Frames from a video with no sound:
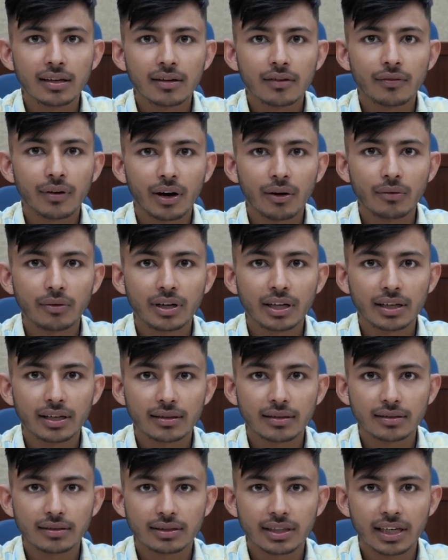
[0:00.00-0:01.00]
found a
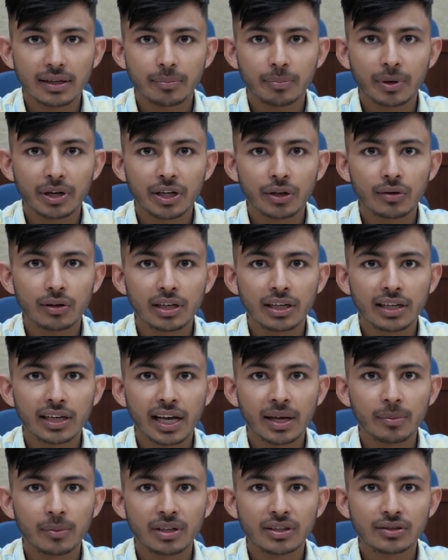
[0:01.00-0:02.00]
set particularly
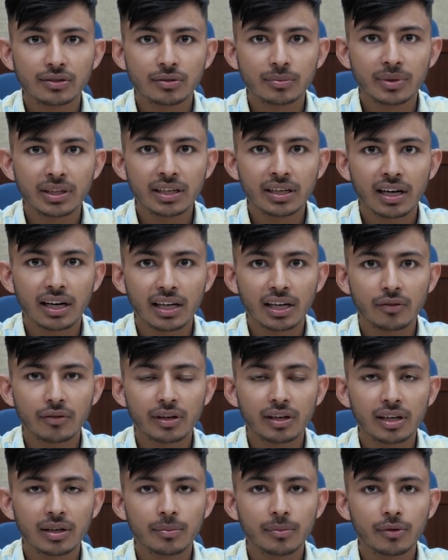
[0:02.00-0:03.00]
time consuming, I
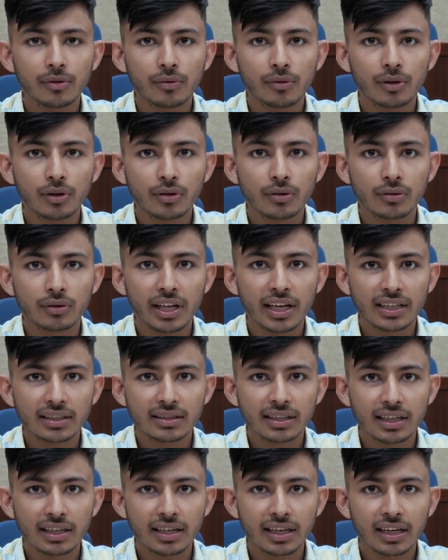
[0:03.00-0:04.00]
quickly move on to next
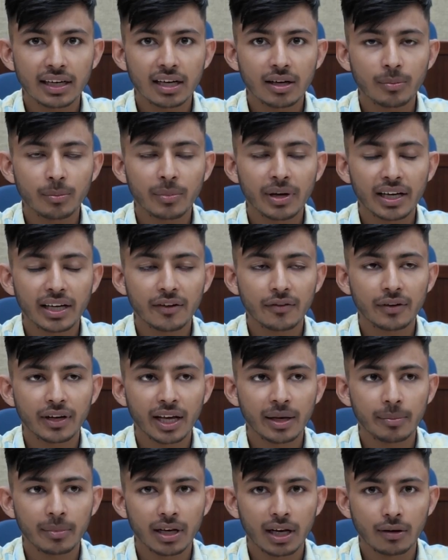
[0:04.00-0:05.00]
set and come back if
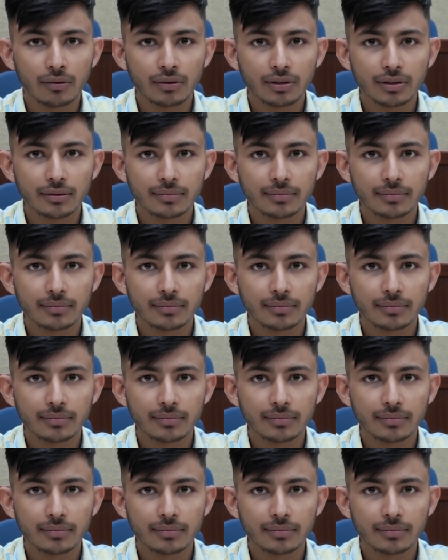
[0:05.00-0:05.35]
time allowed.